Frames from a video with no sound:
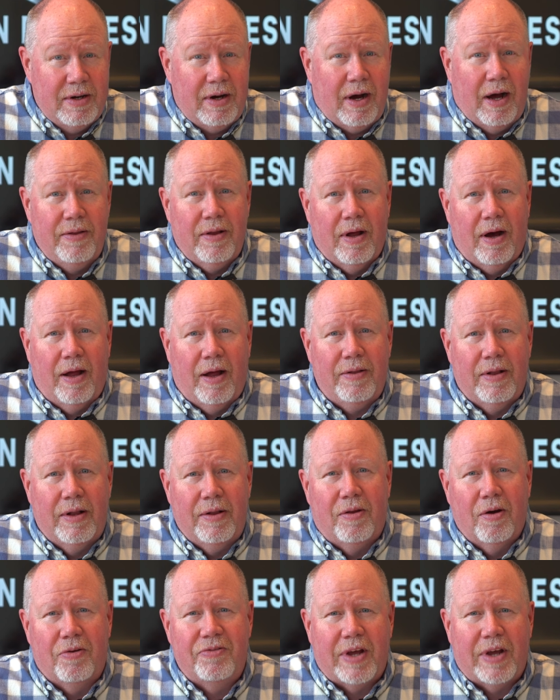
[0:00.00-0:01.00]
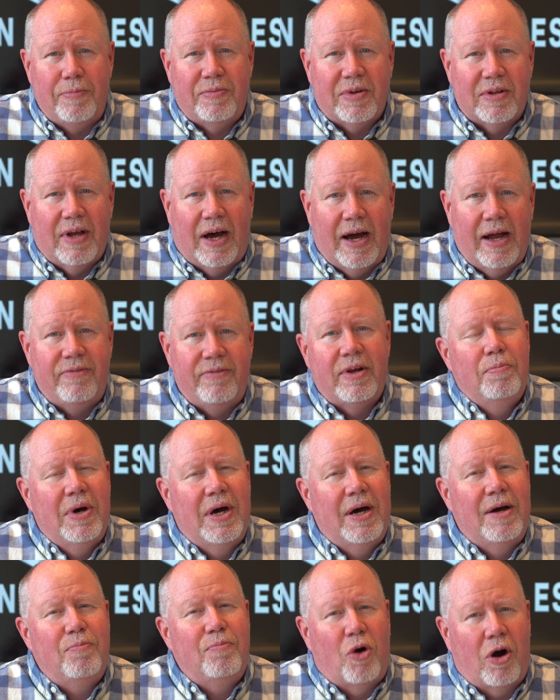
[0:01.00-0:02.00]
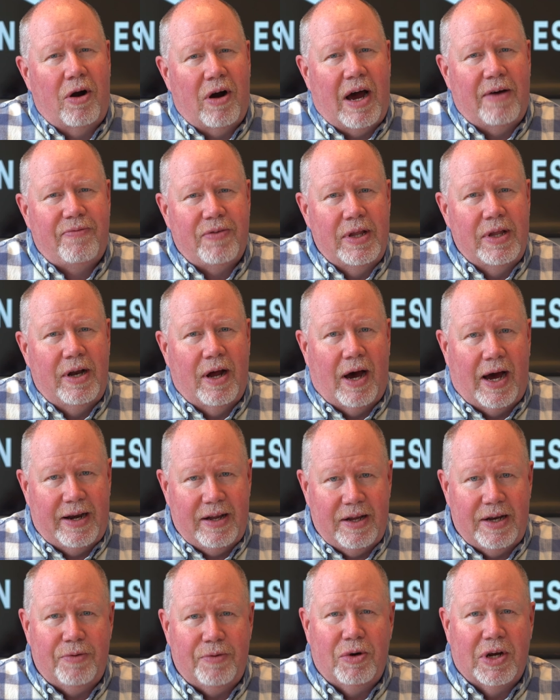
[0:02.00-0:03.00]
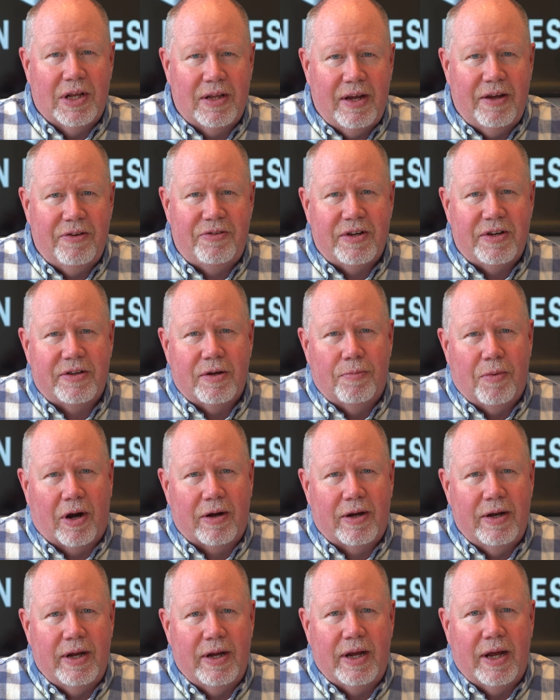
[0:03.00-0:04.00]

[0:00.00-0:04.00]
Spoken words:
on those types of lines, but more often than not, it really is just a marketing